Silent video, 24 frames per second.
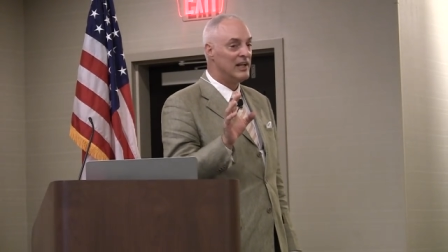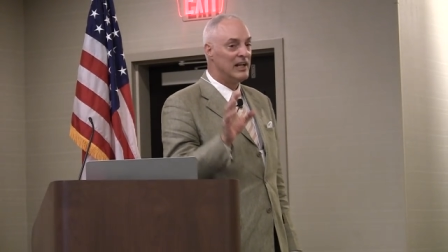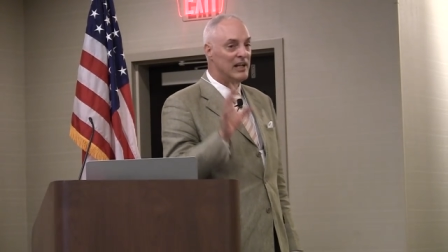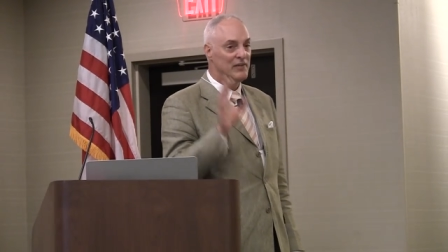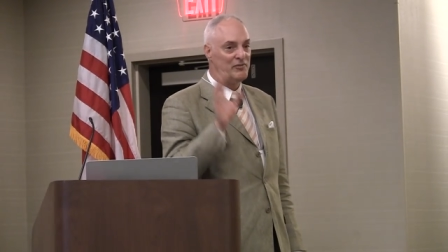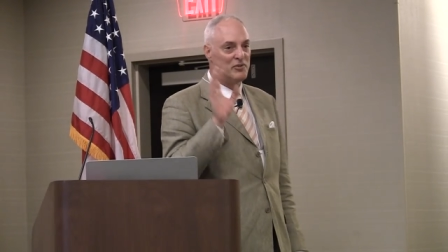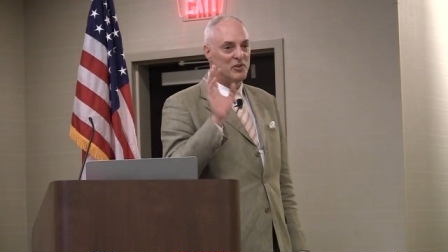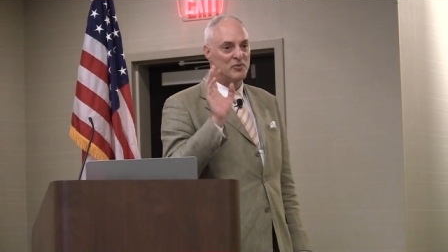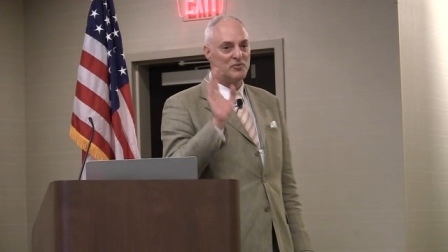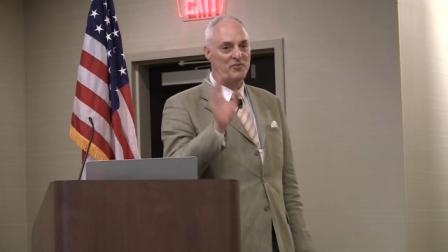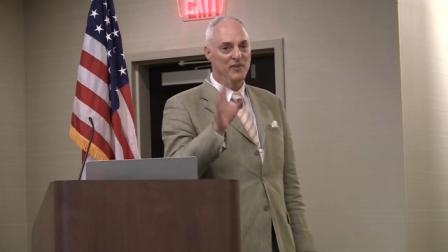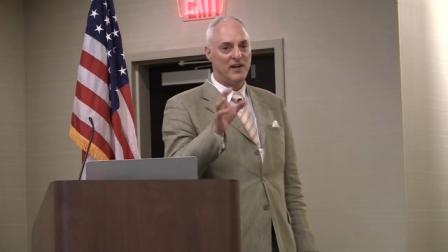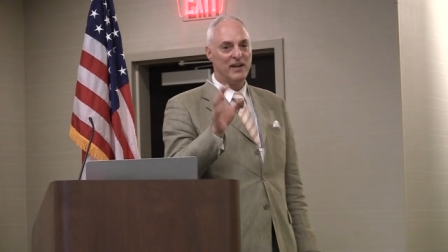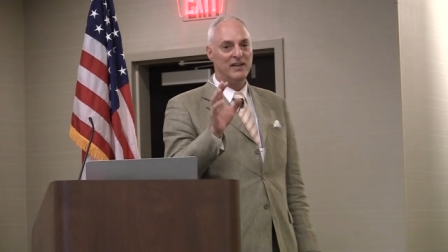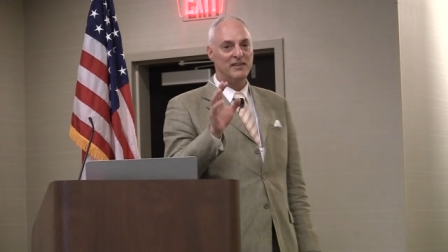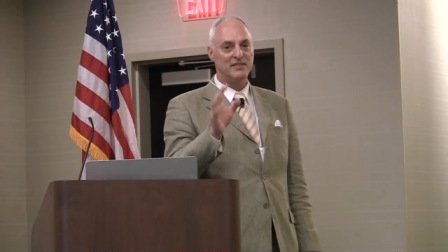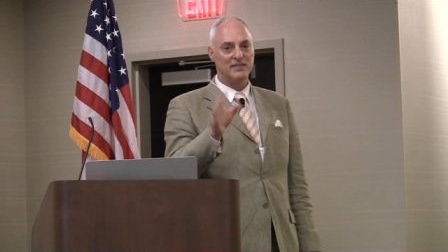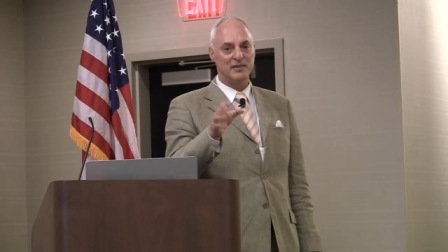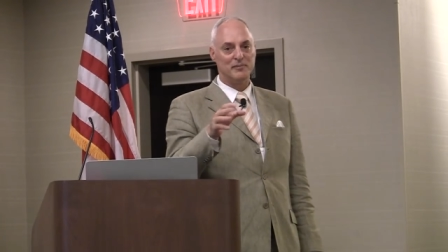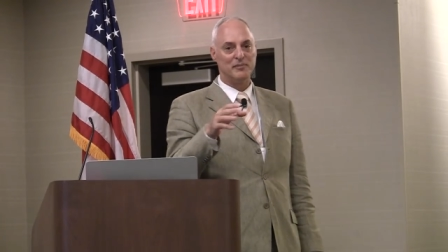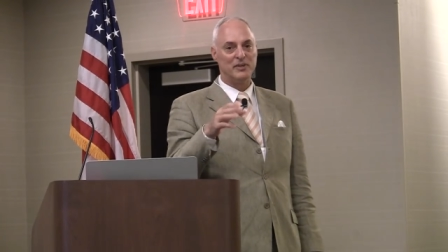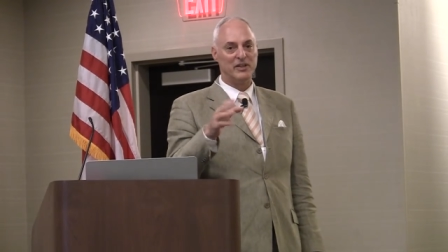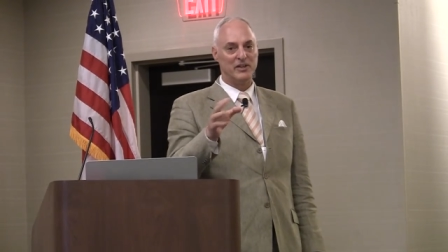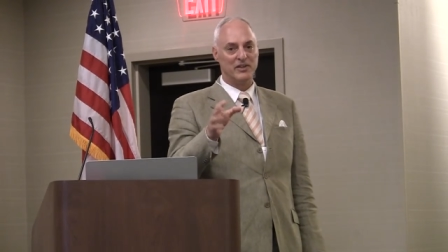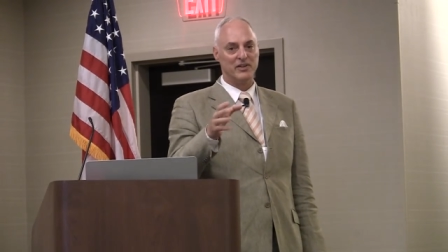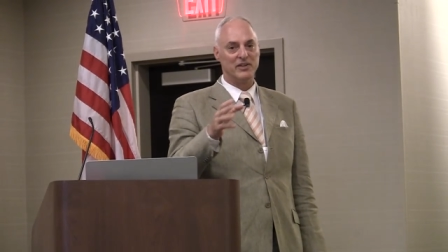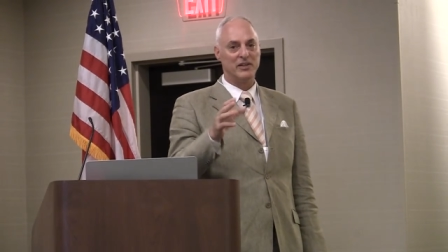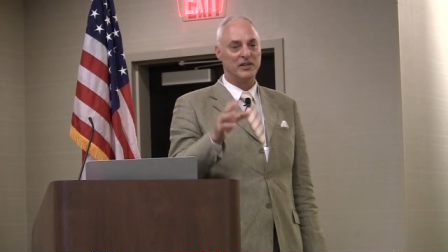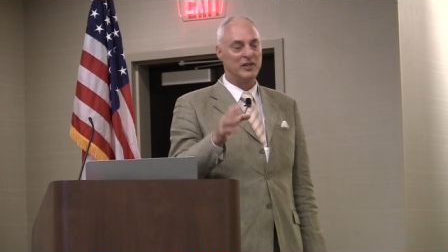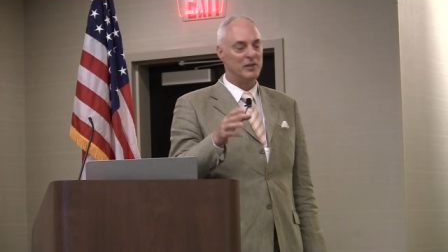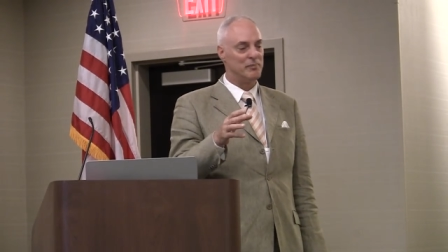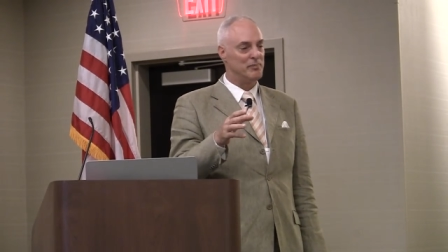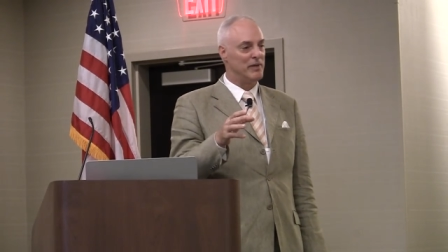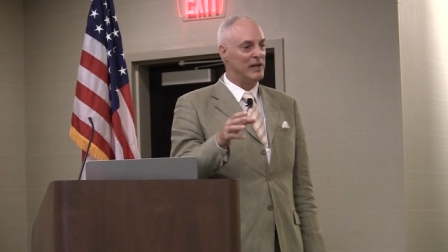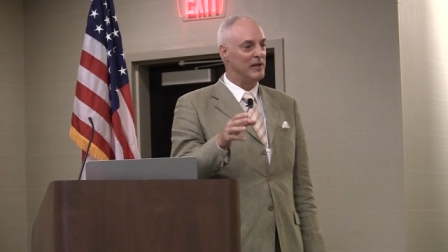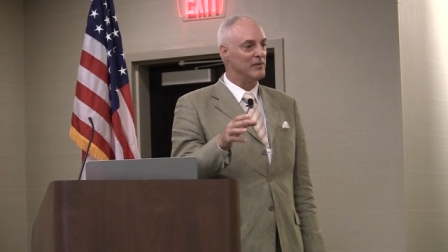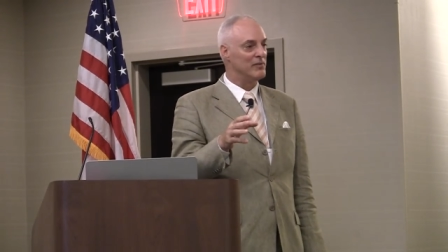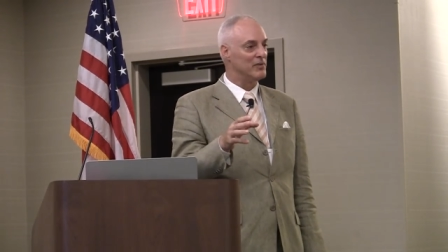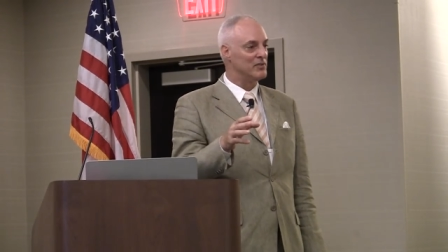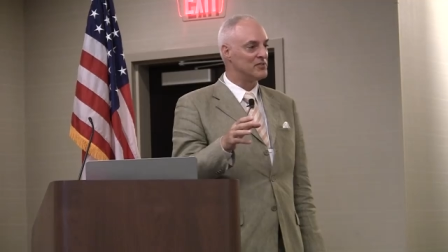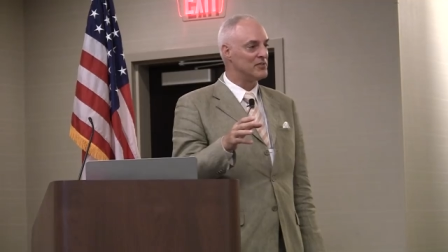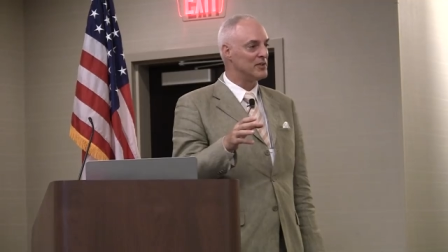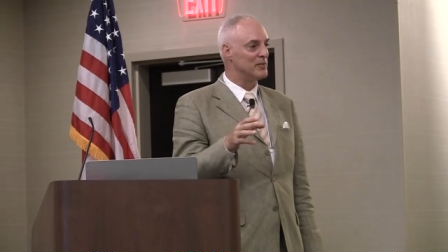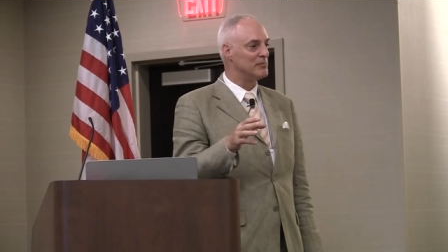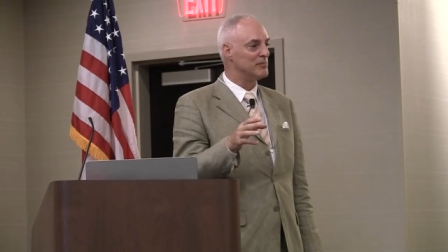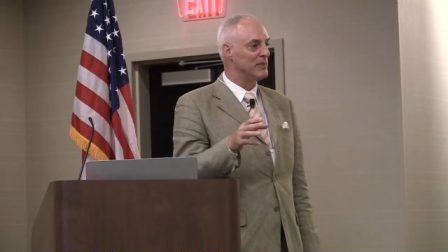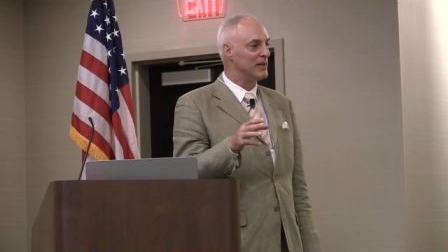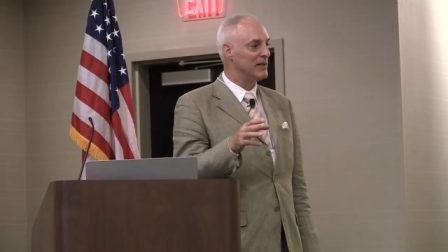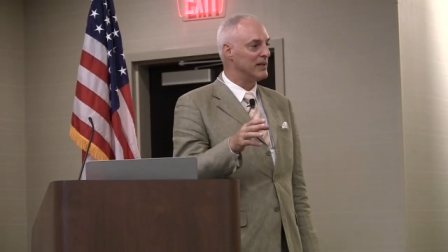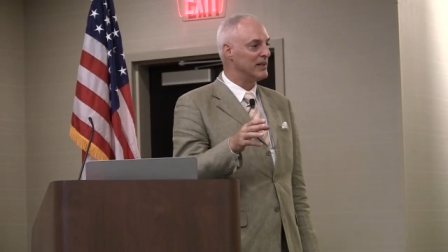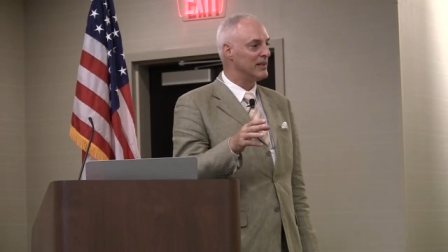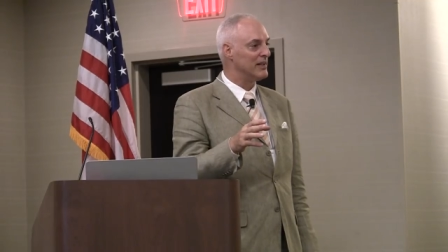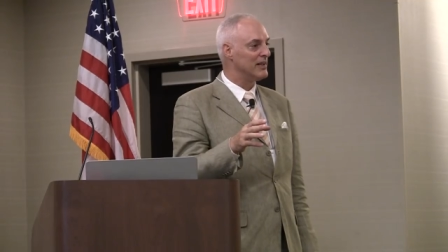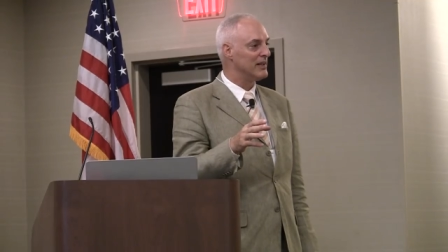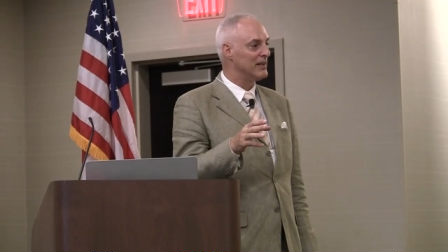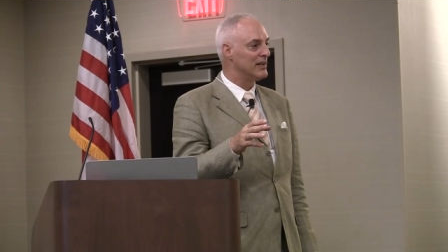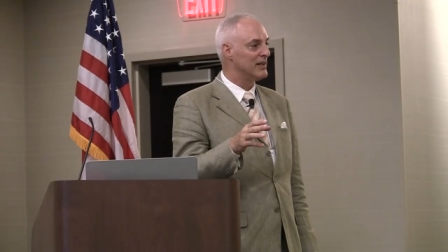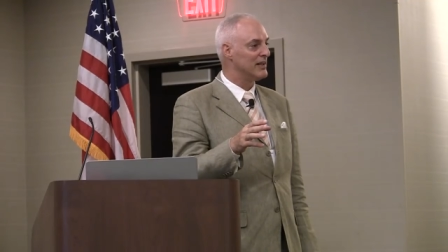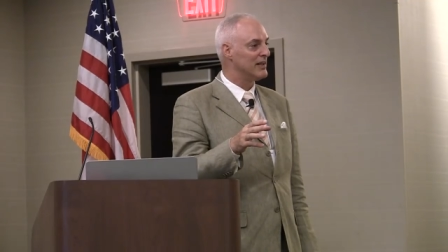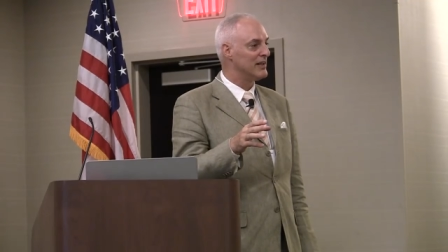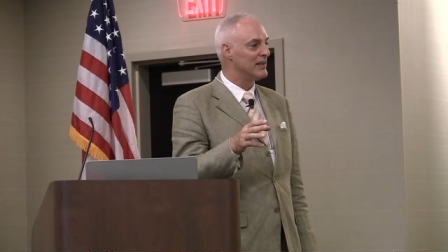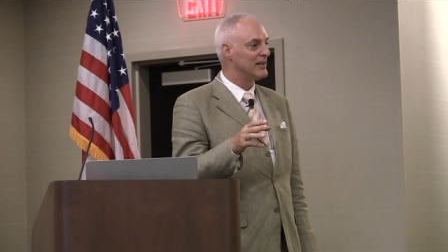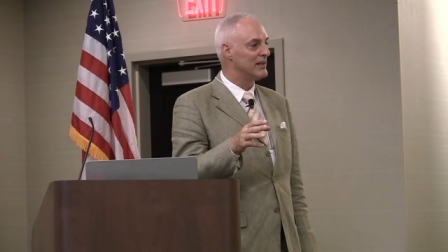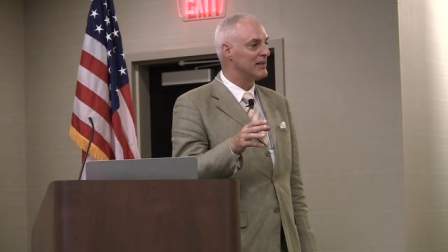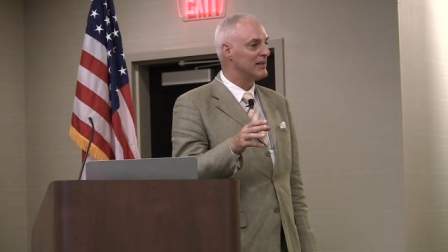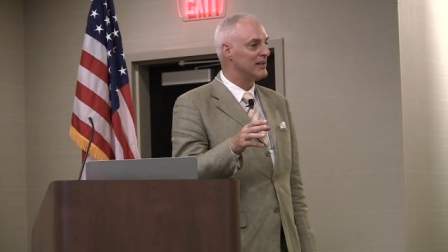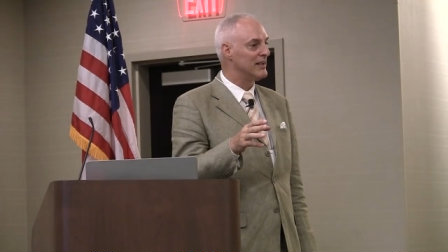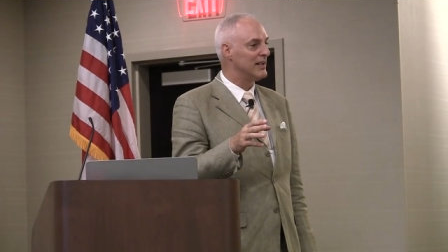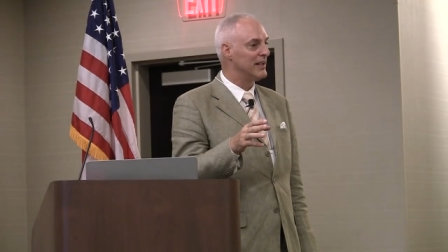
If you find somebody, you're in a debate with somebody, uh,